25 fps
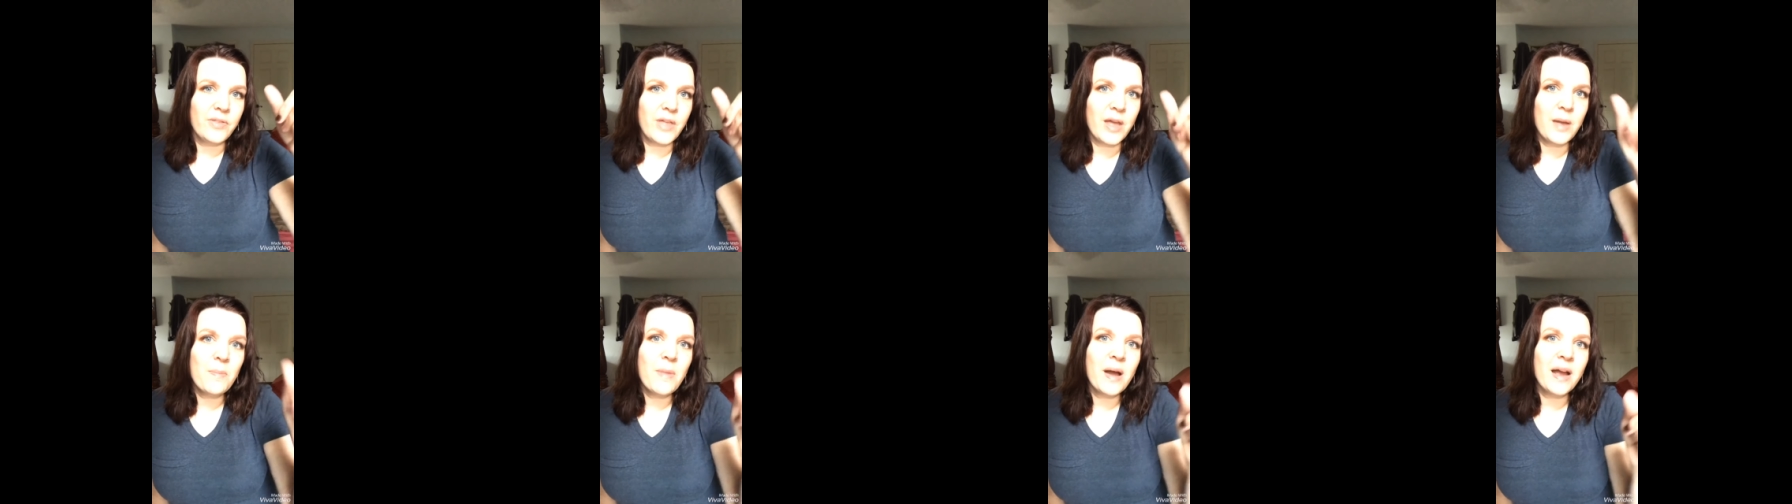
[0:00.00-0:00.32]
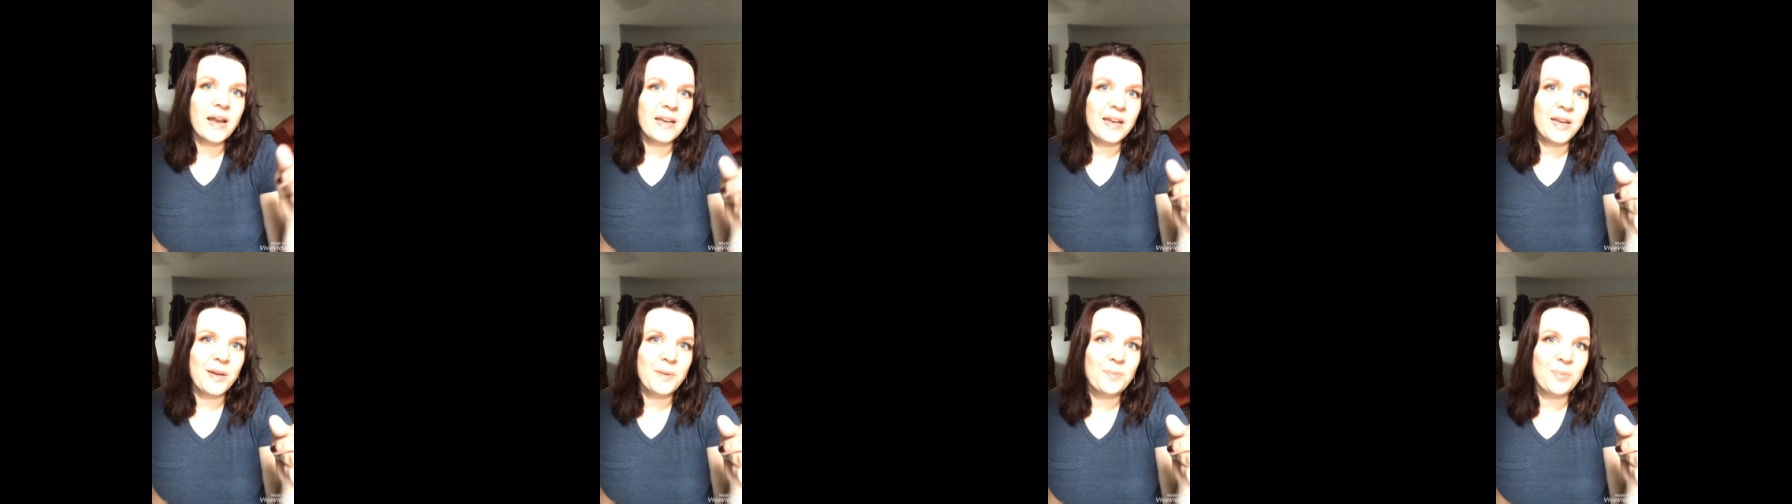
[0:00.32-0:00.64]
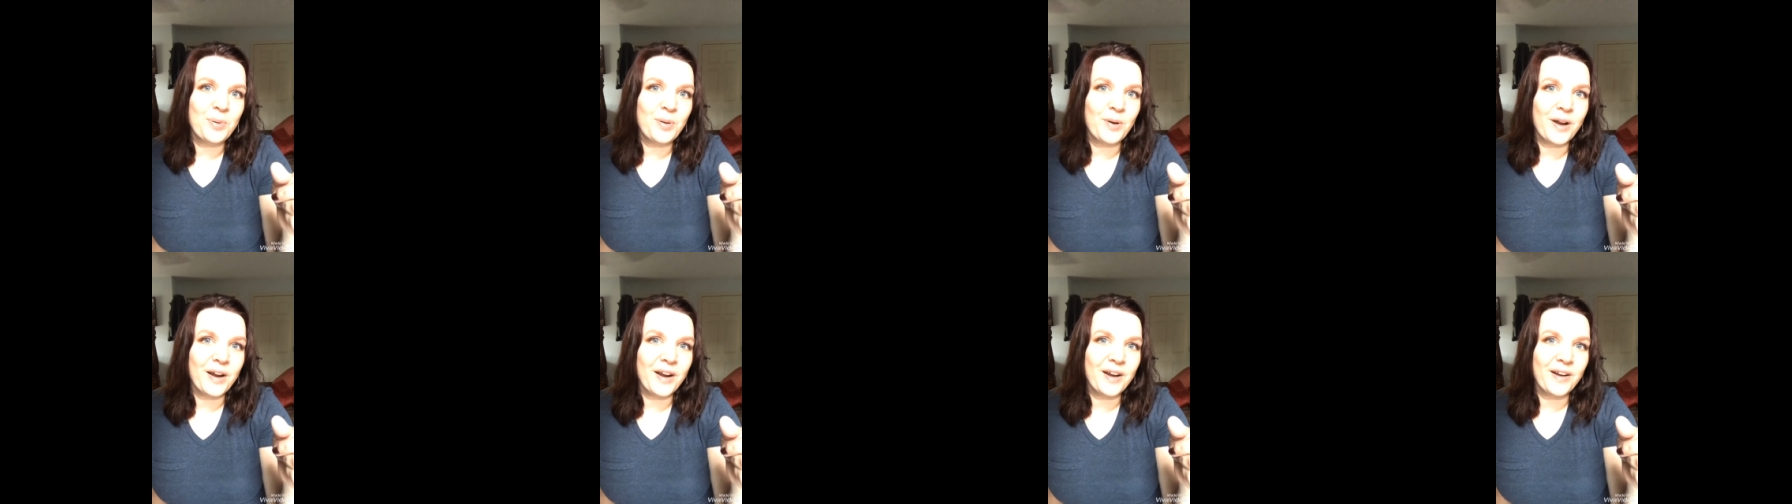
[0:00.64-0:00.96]
They might
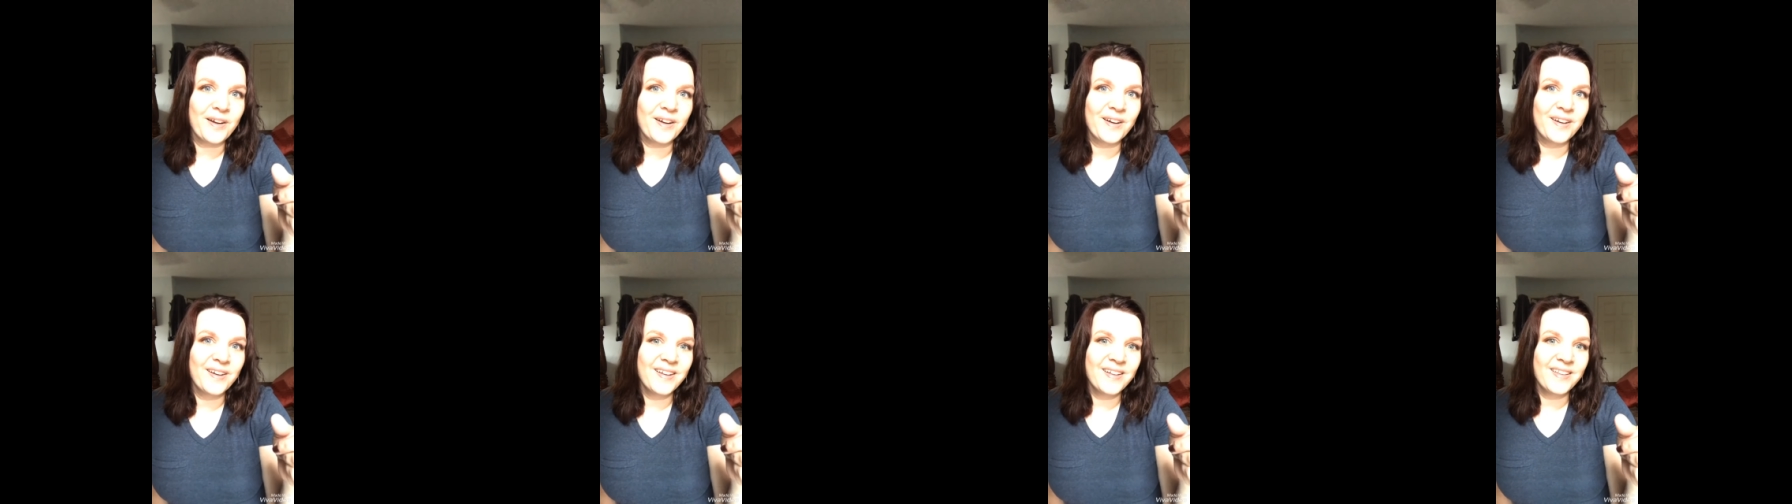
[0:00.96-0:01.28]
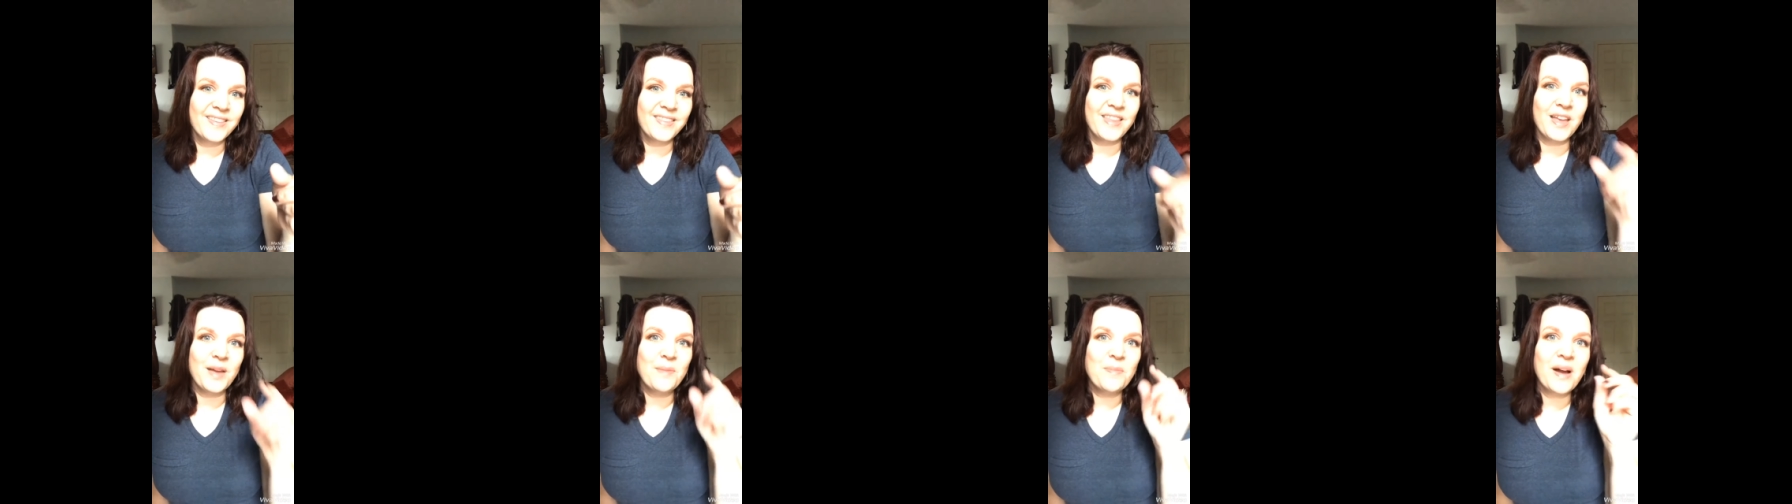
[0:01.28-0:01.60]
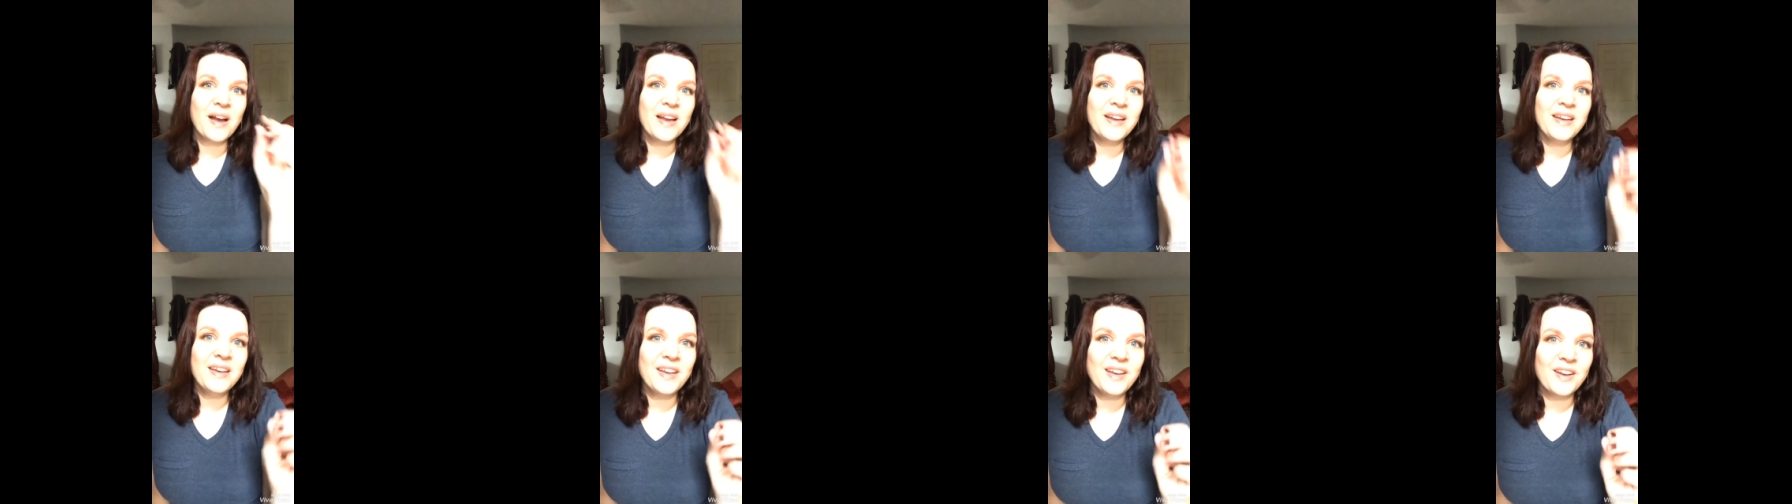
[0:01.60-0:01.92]
need prayer. They
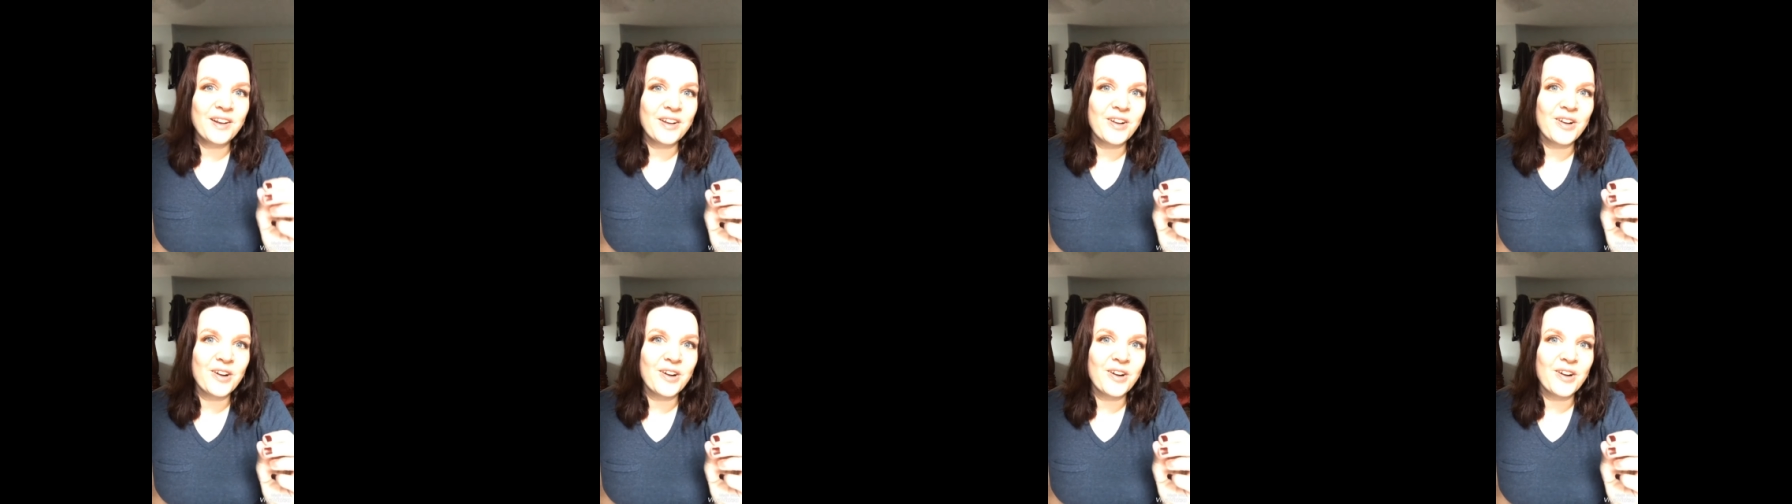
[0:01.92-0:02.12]
might need